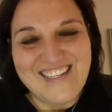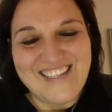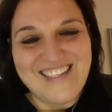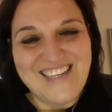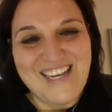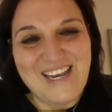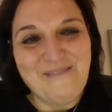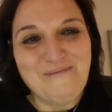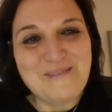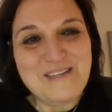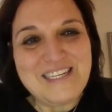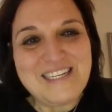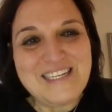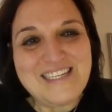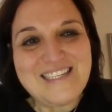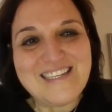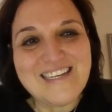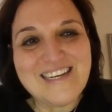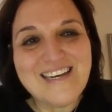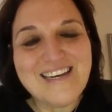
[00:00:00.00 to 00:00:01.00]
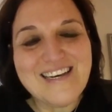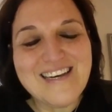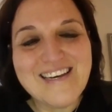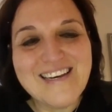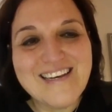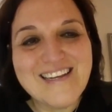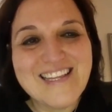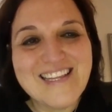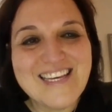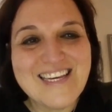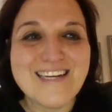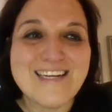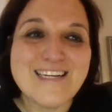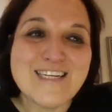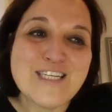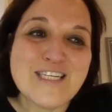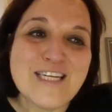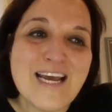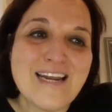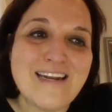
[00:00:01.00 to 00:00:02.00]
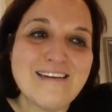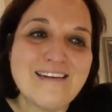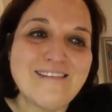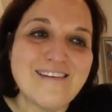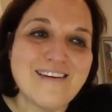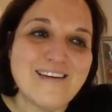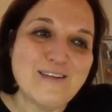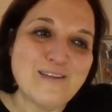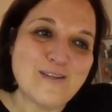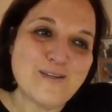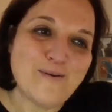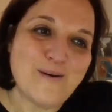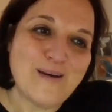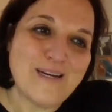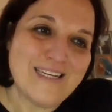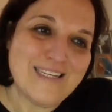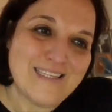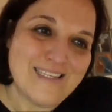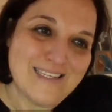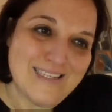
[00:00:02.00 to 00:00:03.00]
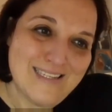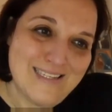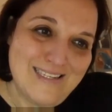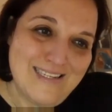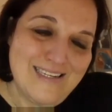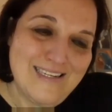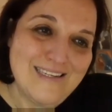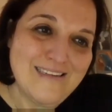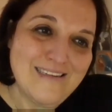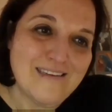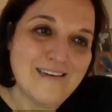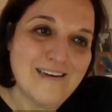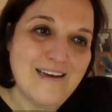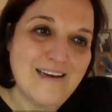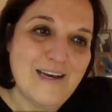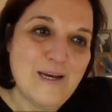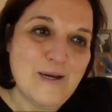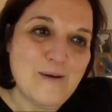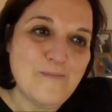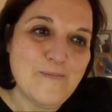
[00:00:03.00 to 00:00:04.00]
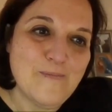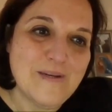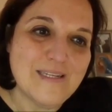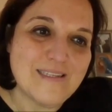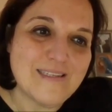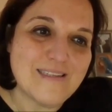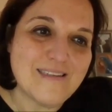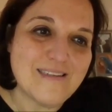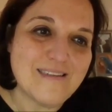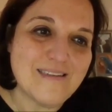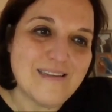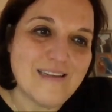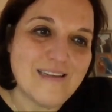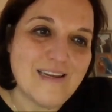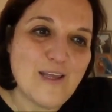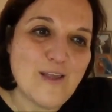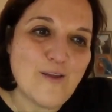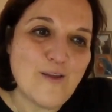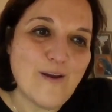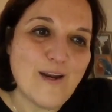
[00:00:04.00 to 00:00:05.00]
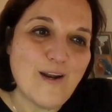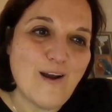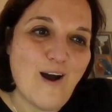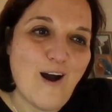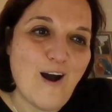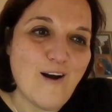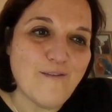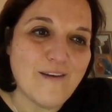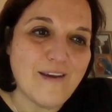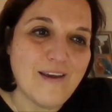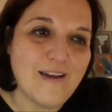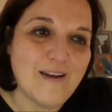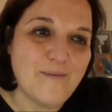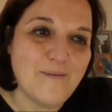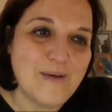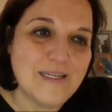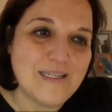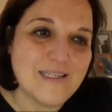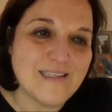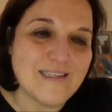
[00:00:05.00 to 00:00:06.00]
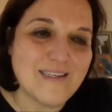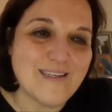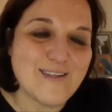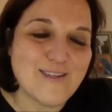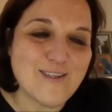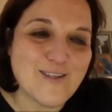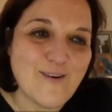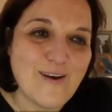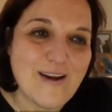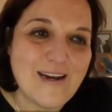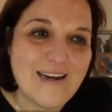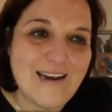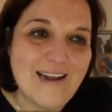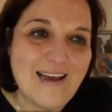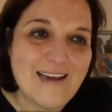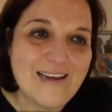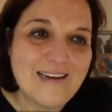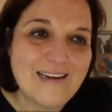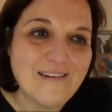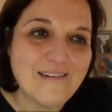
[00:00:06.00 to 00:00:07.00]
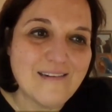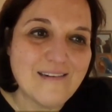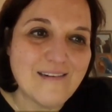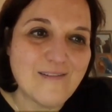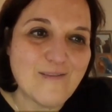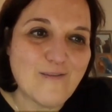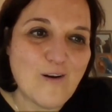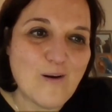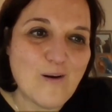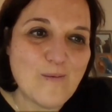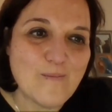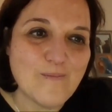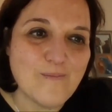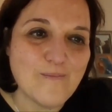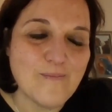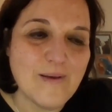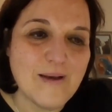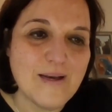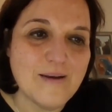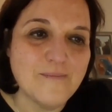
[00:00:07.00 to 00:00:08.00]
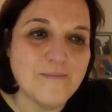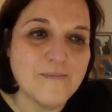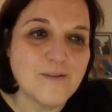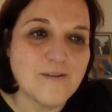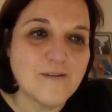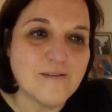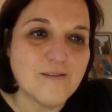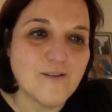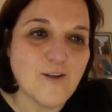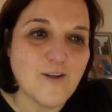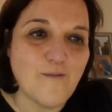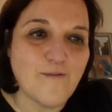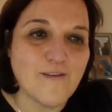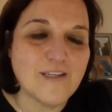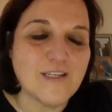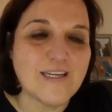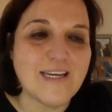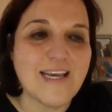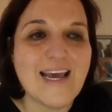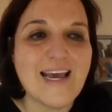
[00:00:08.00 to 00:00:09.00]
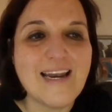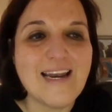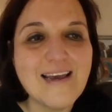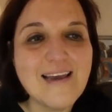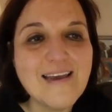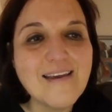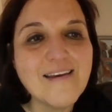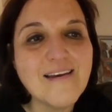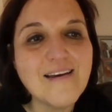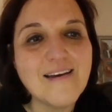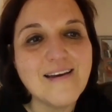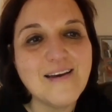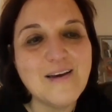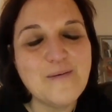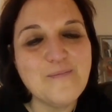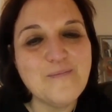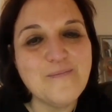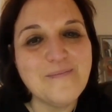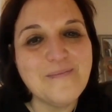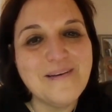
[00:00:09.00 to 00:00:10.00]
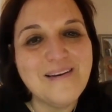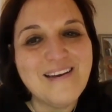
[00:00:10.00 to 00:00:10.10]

attempted uh, the English Channel in twenty sixteen. Um, mm. It's thirty-three and a half kilometers in a straight line from um, Dover to Calais. Um,